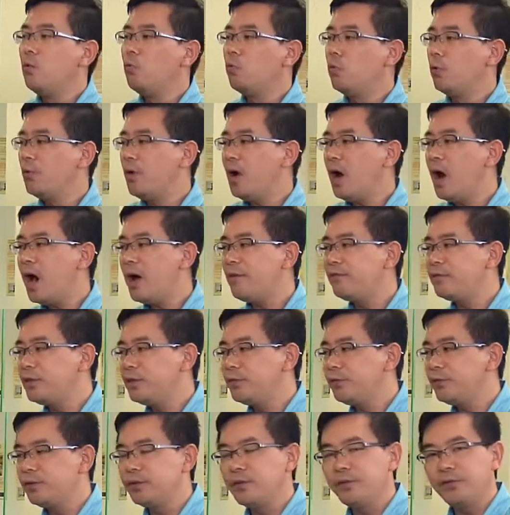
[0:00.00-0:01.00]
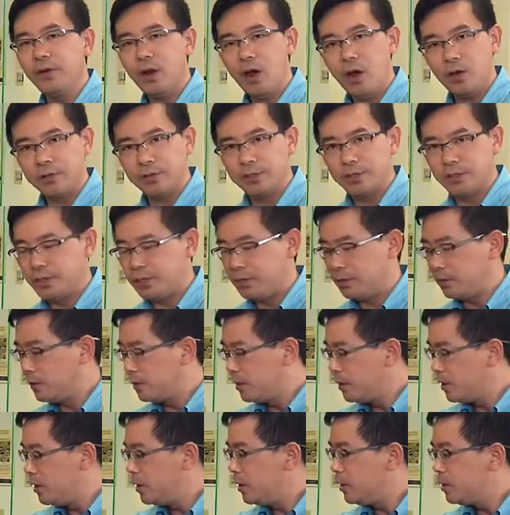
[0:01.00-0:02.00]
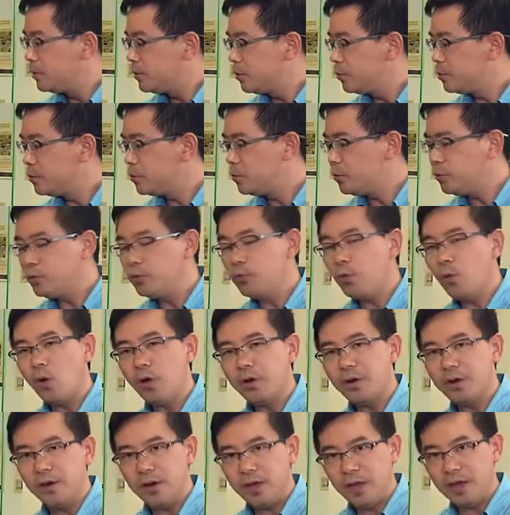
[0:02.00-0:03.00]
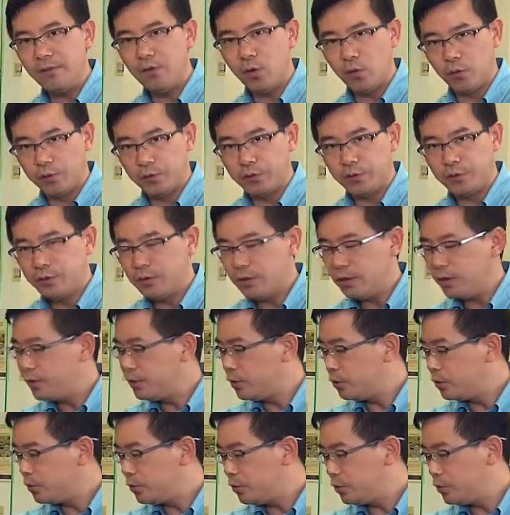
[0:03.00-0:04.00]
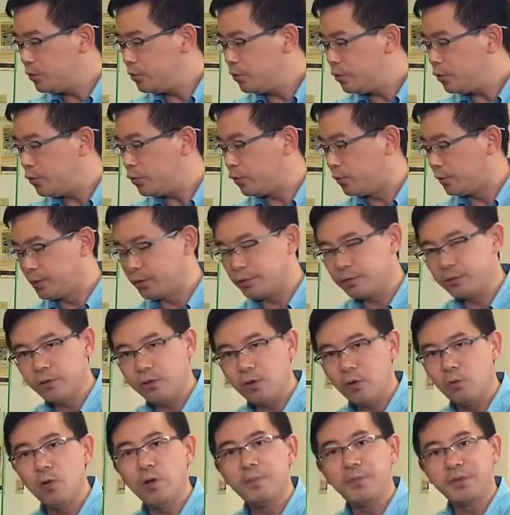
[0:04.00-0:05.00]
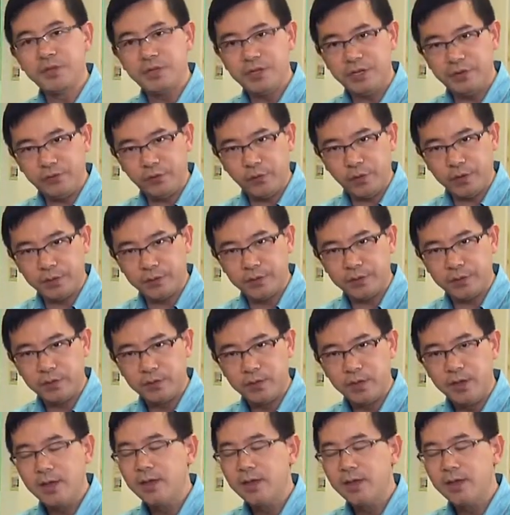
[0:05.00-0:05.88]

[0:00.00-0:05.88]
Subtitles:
When we have different velocity, those two water levels in those two tubes will be different.